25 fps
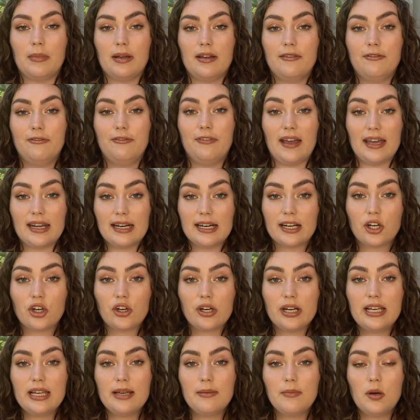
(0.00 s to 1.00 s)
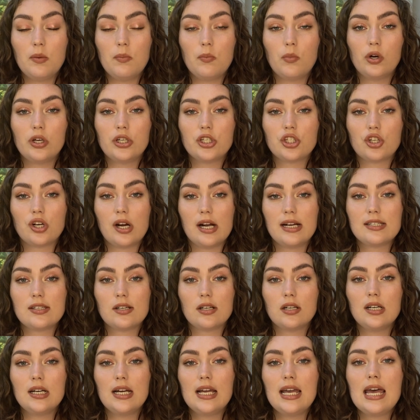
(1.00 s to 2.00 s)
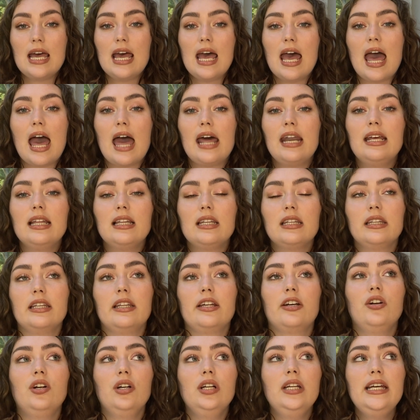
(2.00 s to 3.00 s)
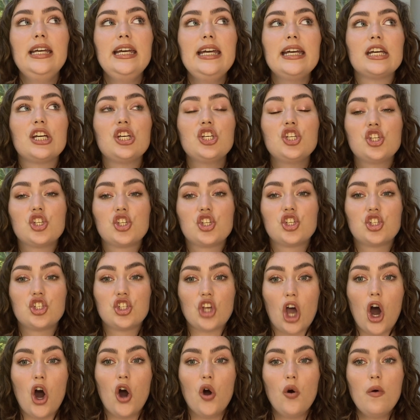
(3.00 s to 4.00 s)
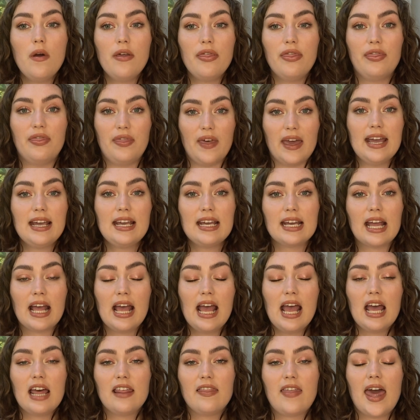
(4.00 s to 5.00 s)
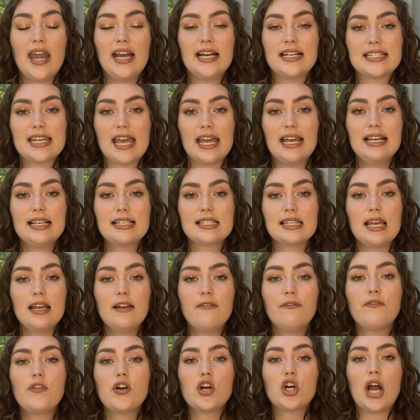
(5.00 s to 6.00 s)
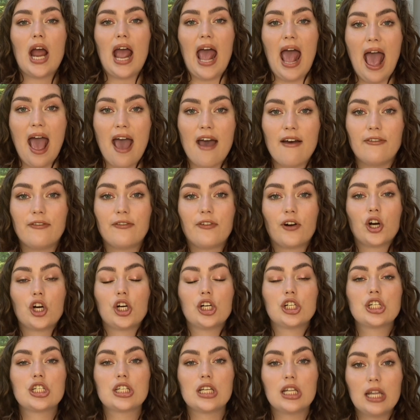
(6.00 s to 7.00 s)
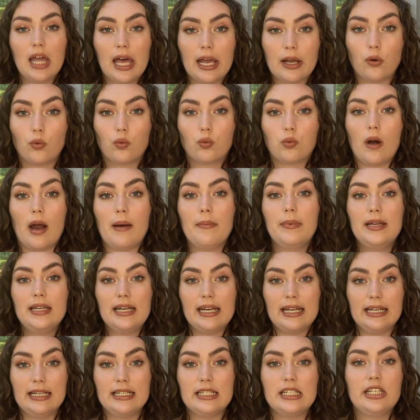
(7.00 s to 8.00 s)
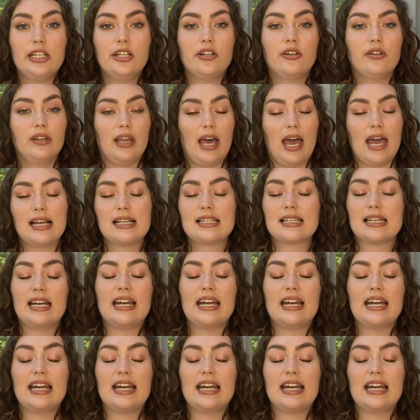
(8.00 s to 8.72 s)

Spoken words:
Vanicream moisturizer, and it literally is so thick that it takes forever to rub it into your legs, and